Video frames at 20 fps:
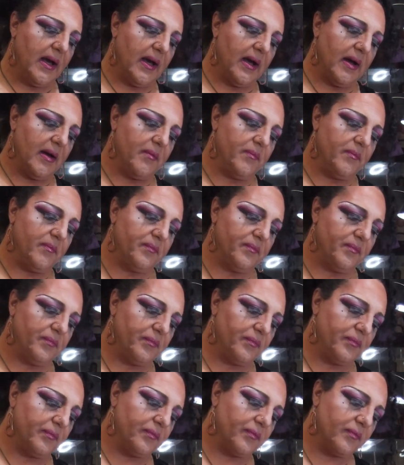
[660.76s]

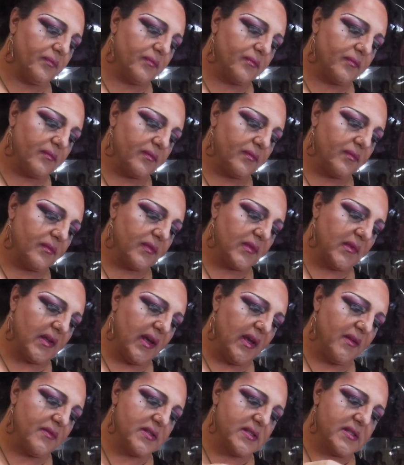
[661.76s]

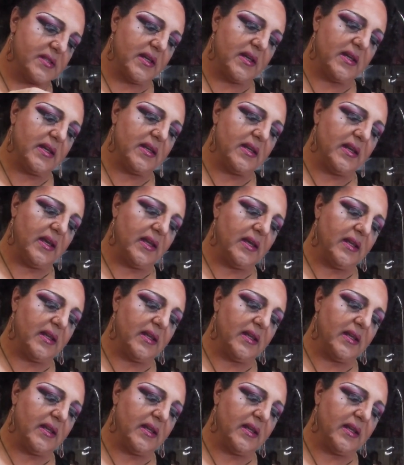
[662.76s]
I haven't seen